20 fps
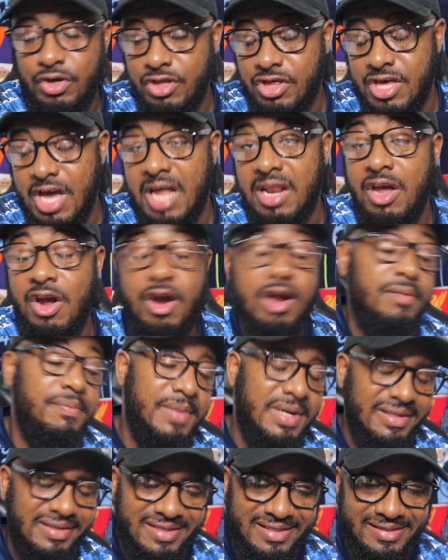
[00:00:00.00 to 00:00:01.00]
So could John
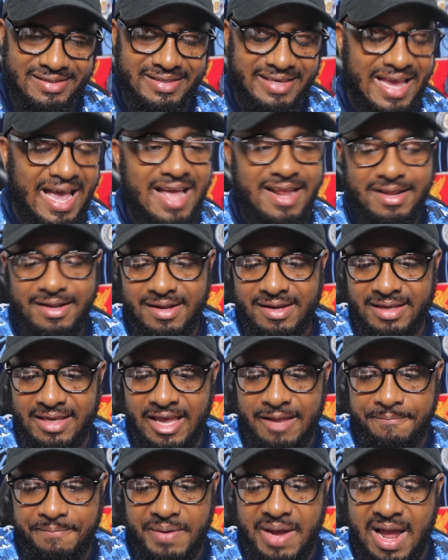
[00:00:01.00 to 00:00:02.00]
Herdman's
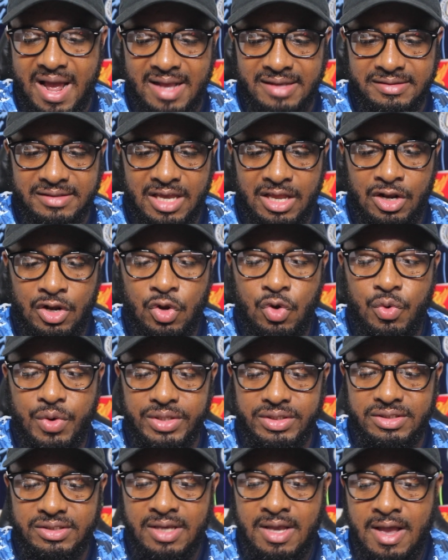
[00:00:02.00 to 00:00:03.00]
Canada get past
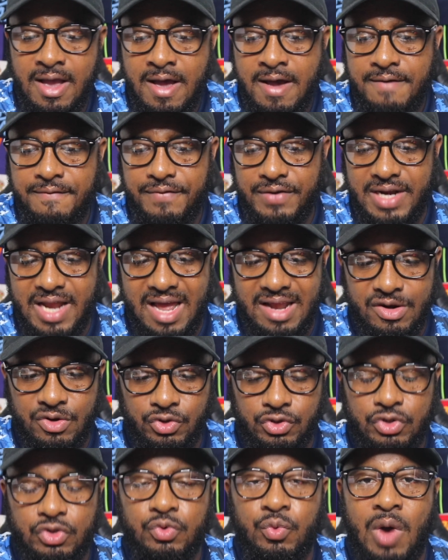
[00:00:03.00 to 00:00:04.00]
Luis
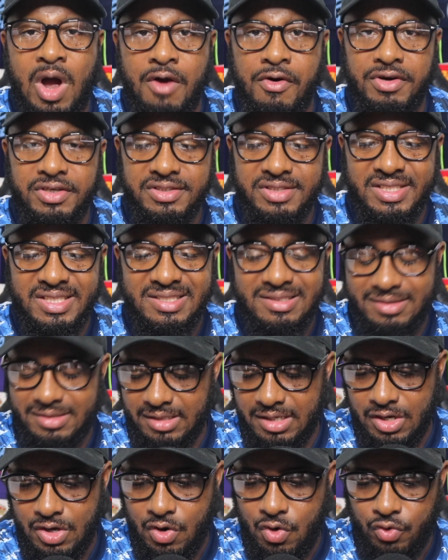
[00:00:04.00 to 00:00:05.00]
Fernando
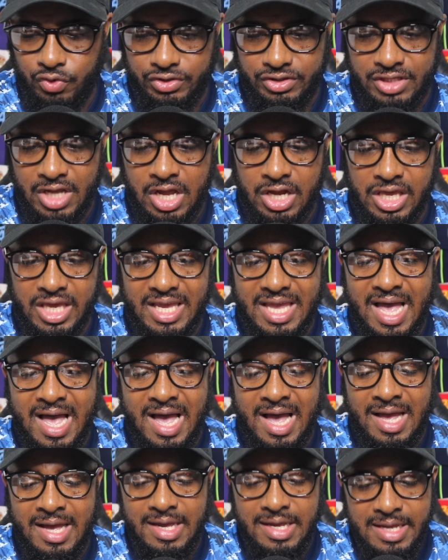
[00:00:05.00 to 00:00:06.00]
Suarez's Costa
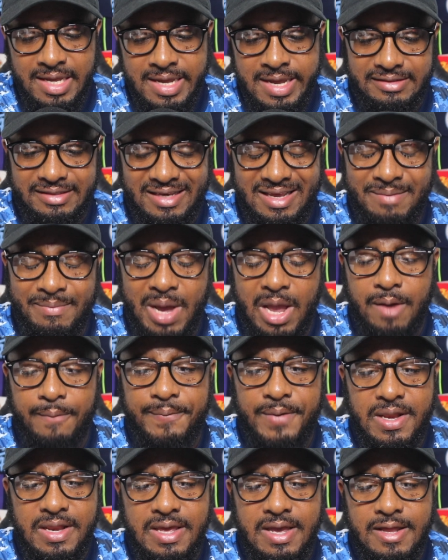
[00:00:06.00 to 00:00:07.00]
Rica? Guys, in
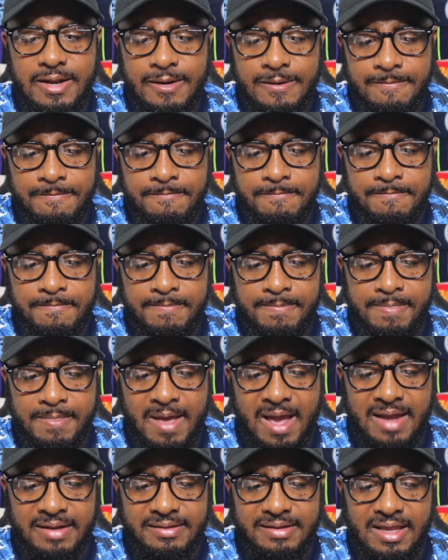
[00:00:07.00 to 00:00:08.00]
my
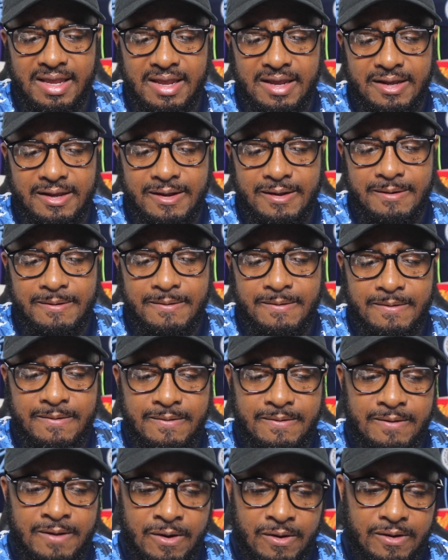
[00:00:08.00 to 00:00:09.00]
opinion, I think,
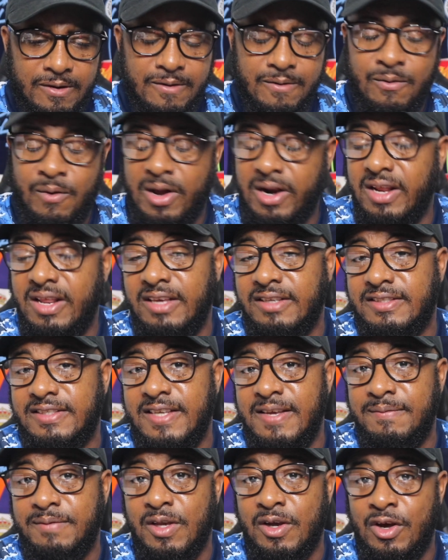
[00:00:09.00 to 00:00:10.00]
look, one of
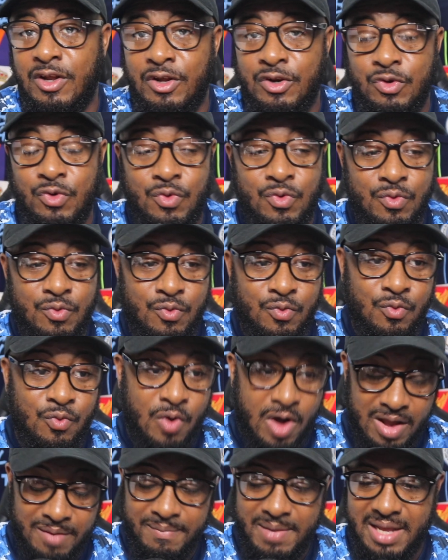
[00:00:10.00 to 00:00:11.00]
these teams are going to do
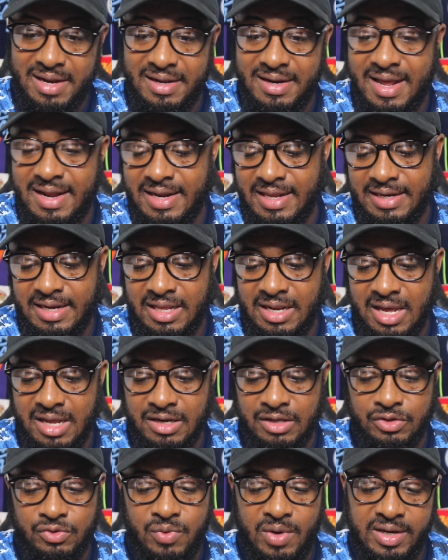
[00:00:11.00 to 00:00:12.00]
one better than they
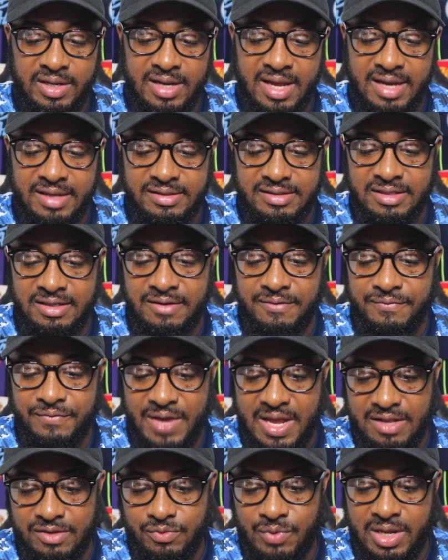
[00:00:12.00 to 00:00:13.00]
did at the twenty
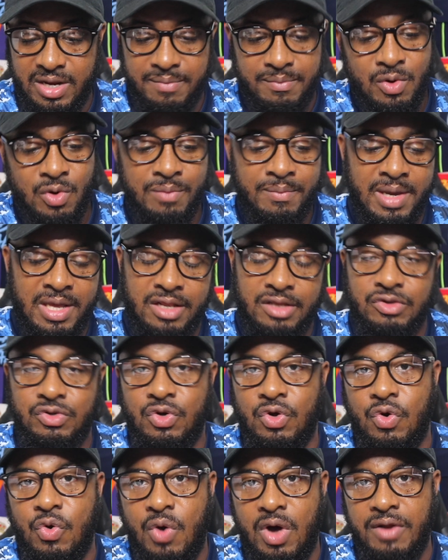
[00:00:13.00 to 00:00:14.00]
nineteen event, where they both
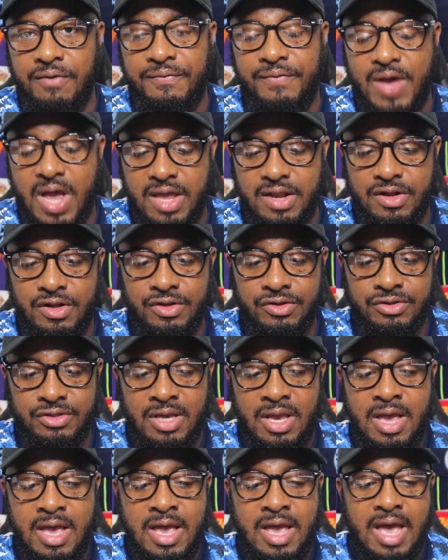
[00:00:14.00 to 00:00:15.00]
made it to the
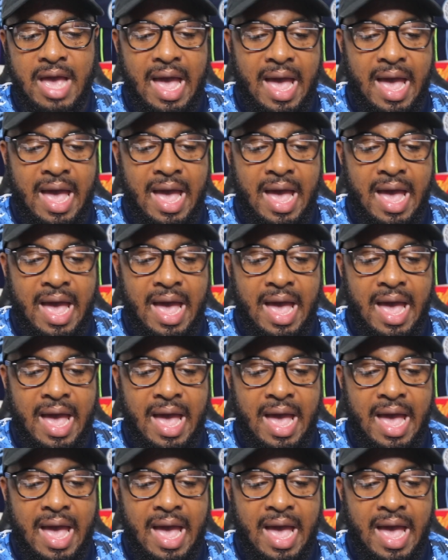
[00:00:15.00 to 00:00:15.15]
quarterfinals.